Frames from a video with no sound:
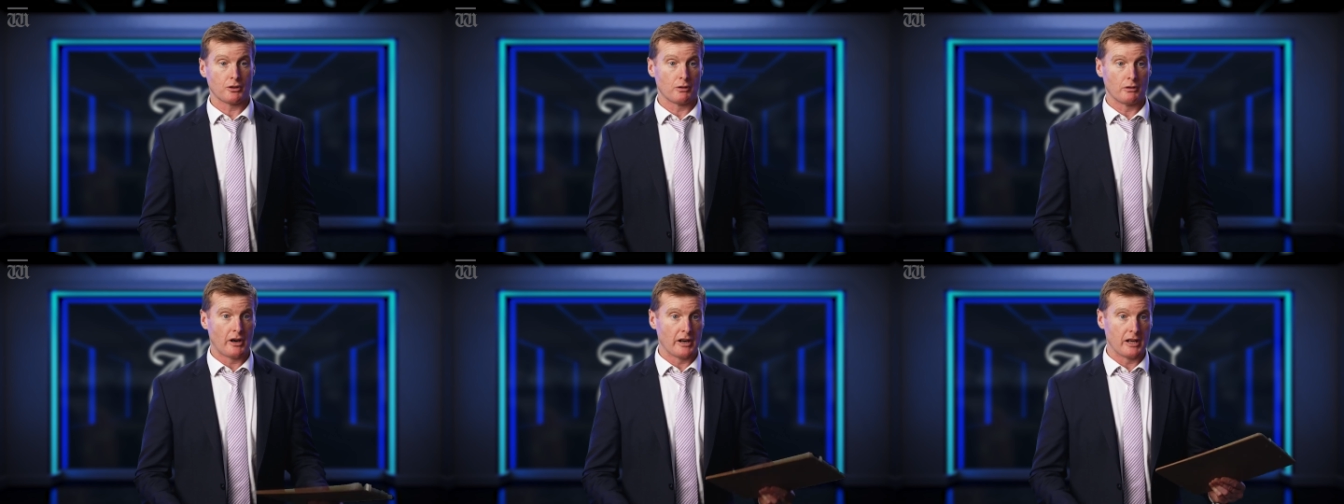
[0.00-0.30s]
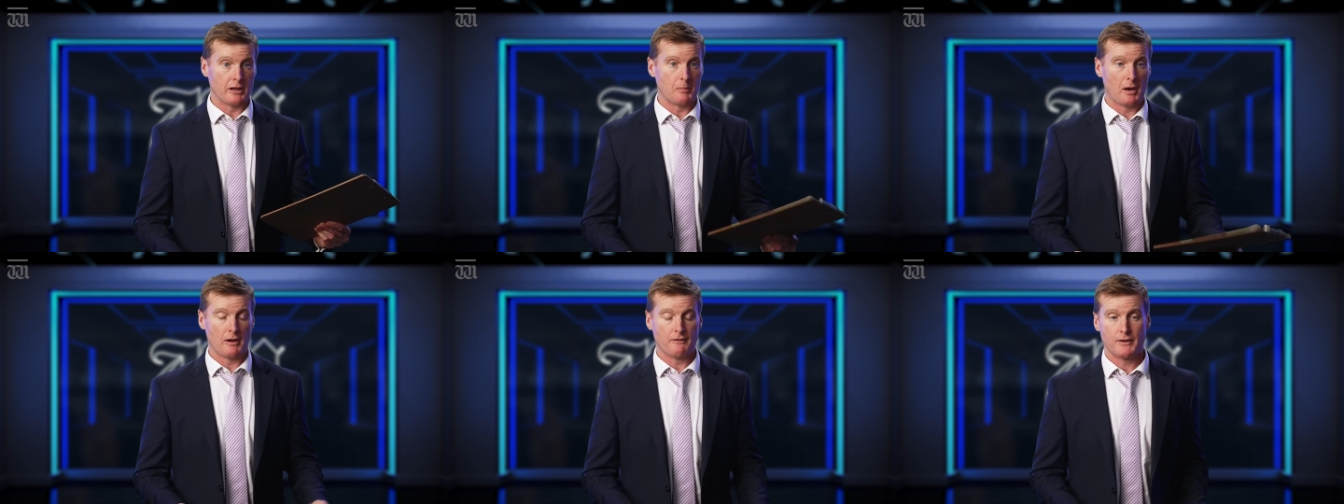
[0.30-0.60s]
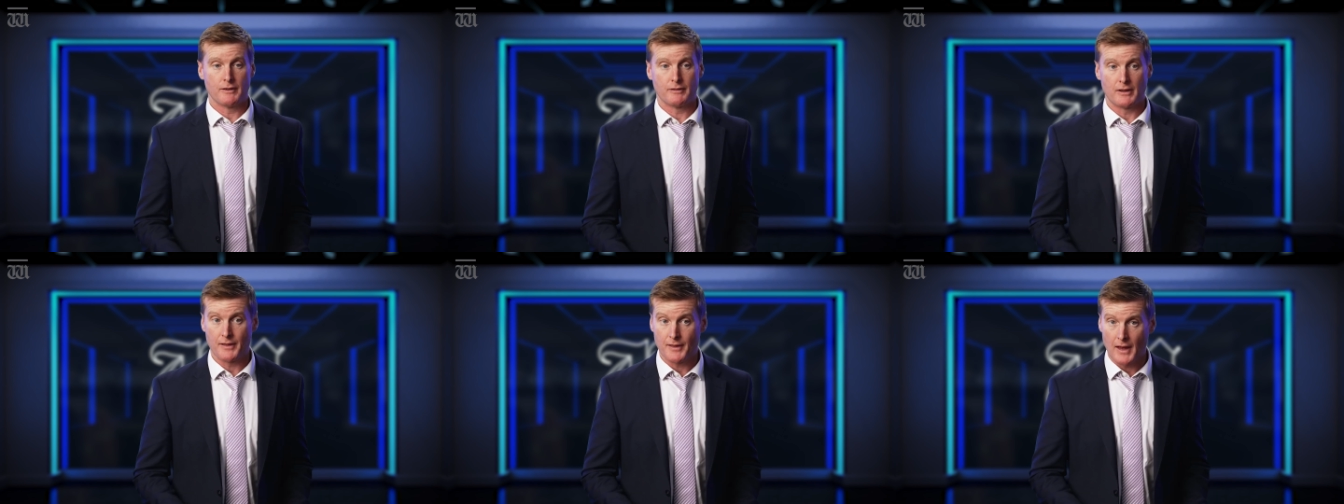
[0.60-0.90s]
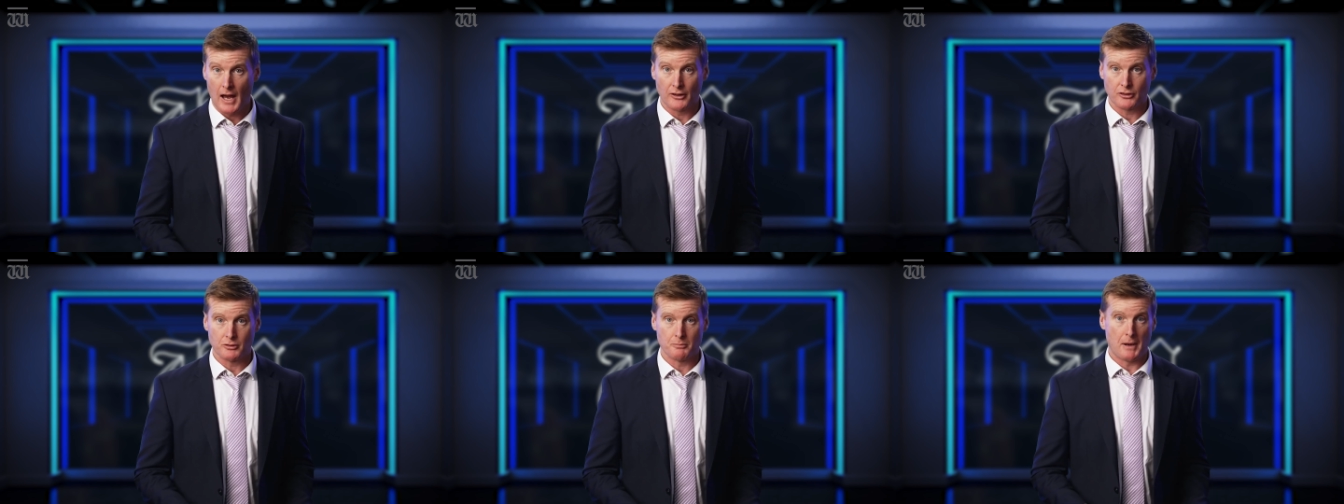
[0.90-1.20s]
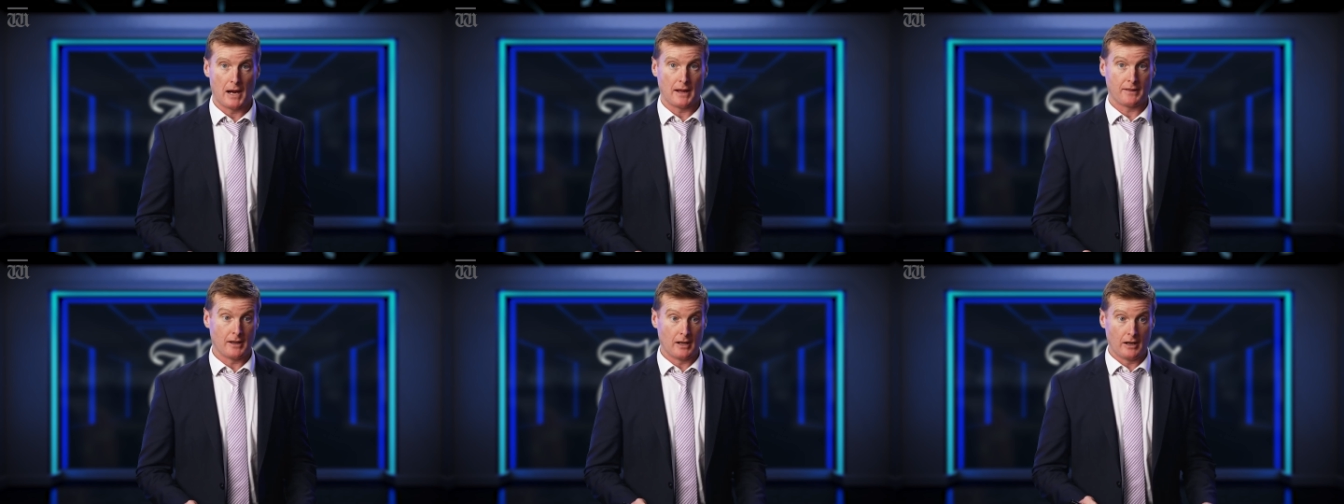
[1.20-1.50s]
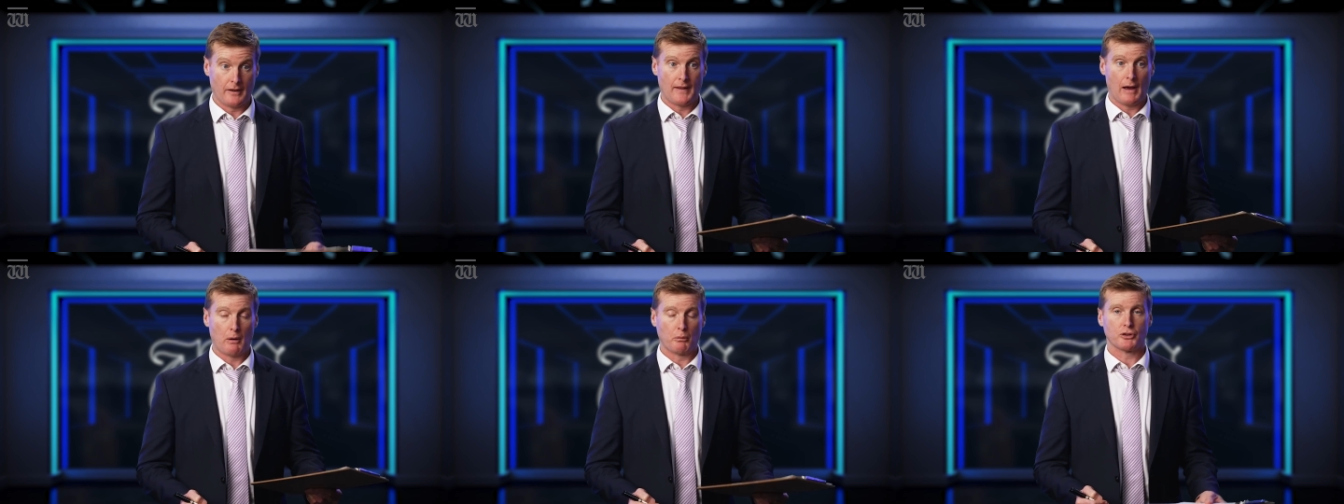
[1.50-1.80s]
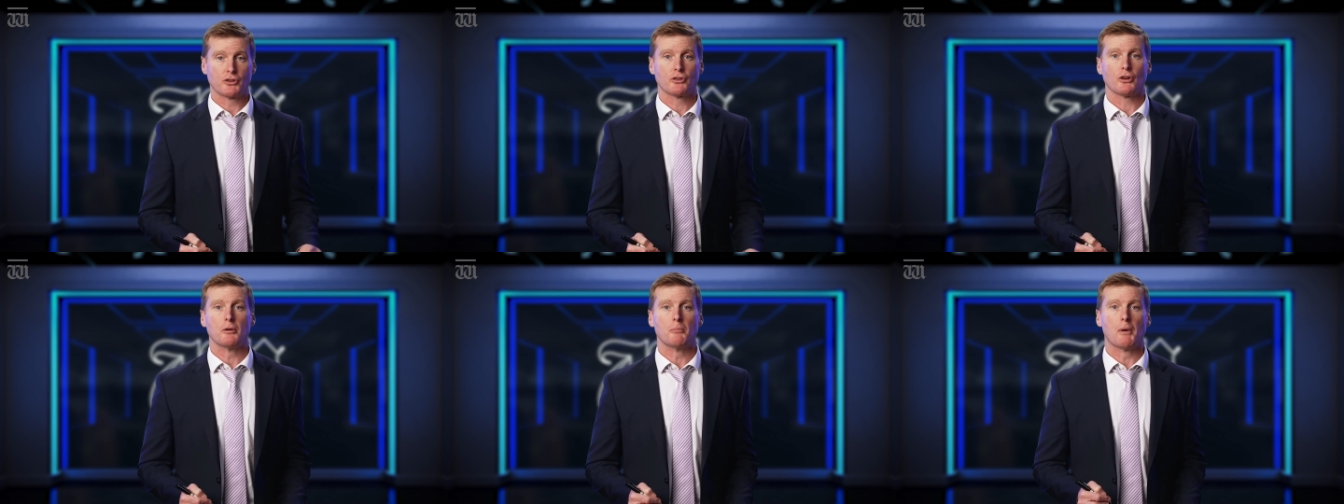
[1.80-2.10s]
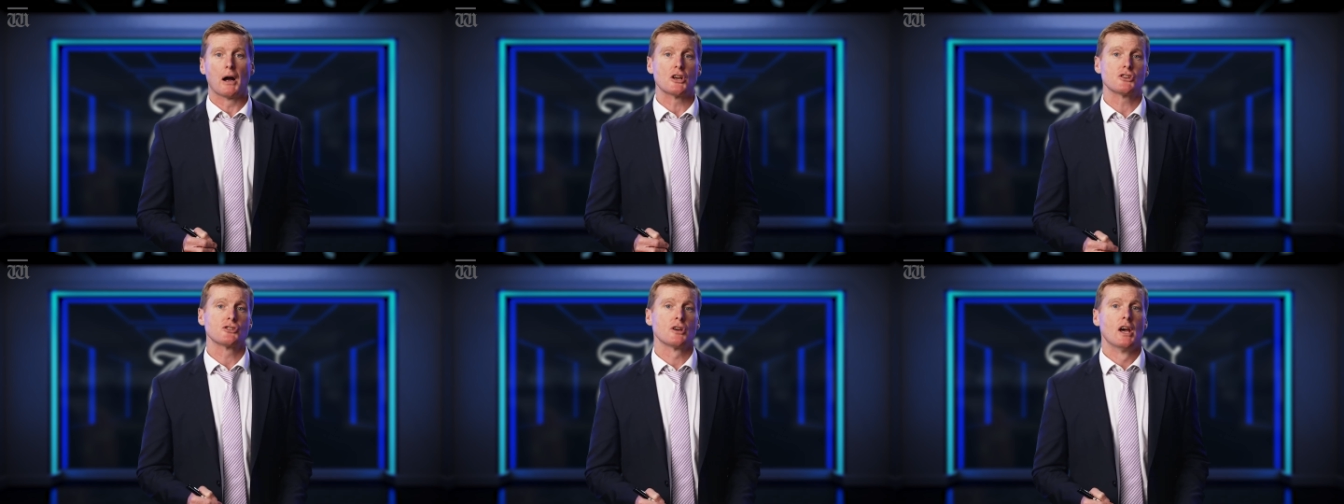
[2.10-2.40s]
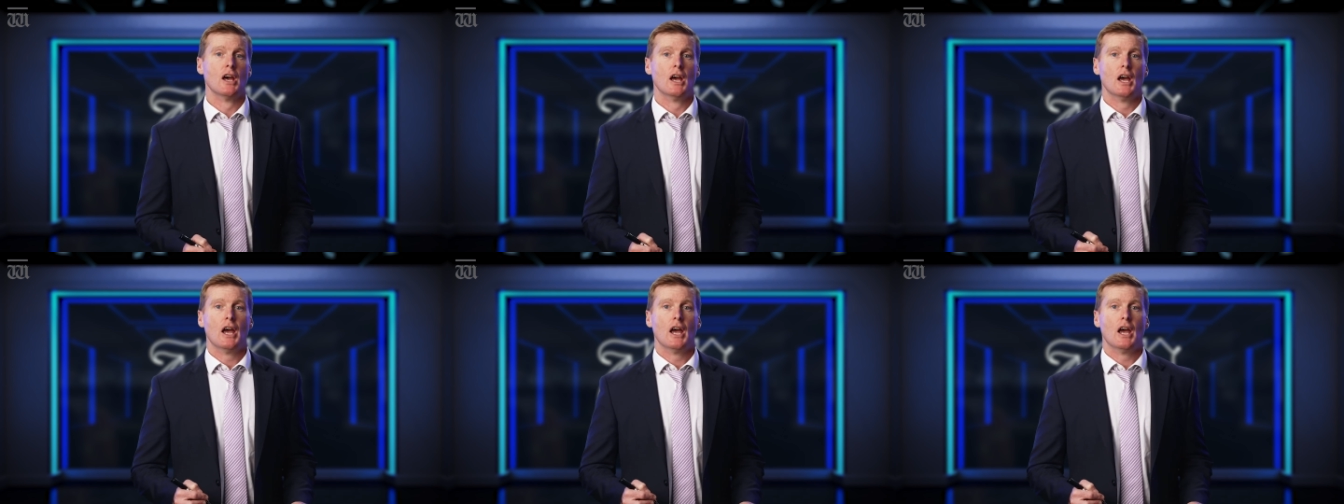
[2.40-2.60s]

There were only about 50,000 back then, and that was too much.